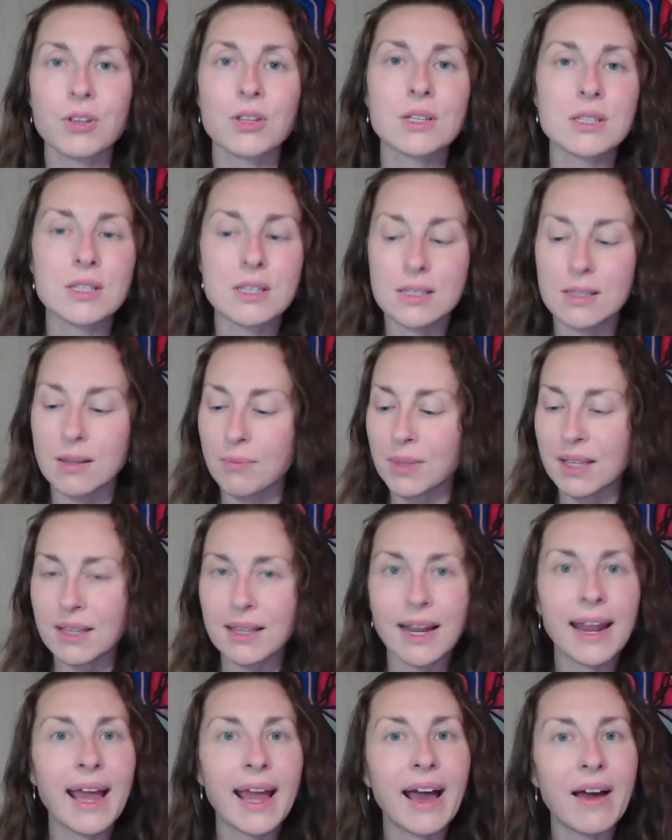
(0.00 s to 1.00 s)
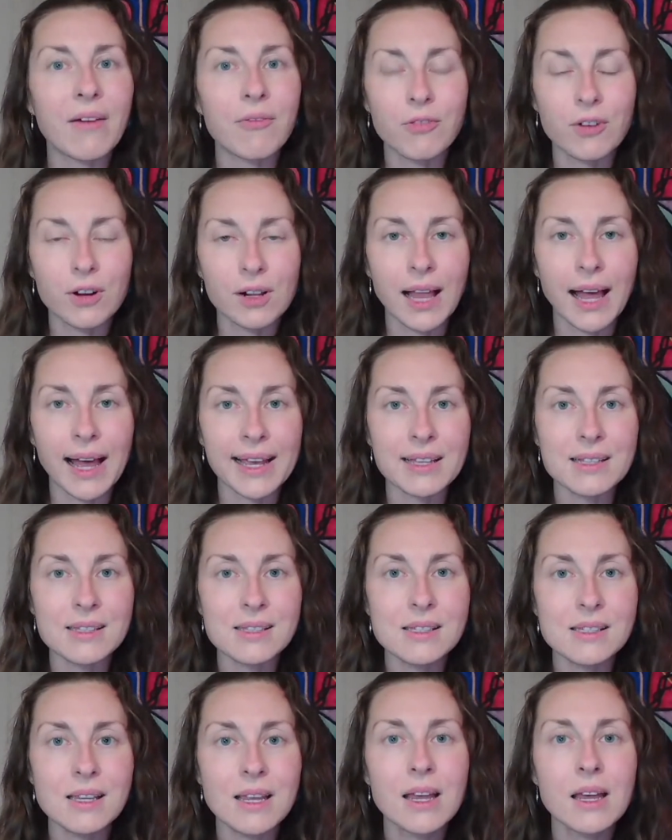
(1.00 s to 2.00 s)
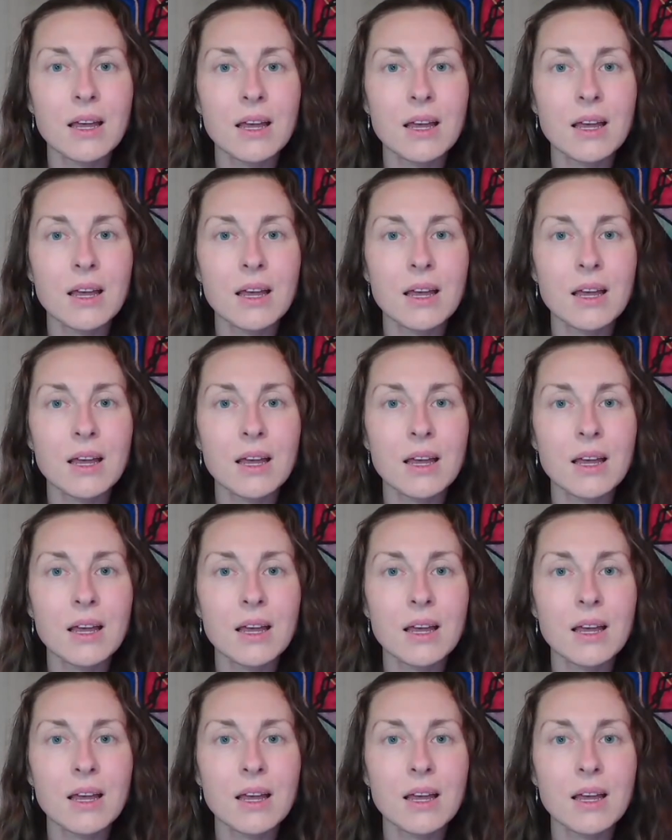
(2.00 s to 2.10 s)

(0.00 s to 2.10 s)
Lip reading: This is something that I have for clients.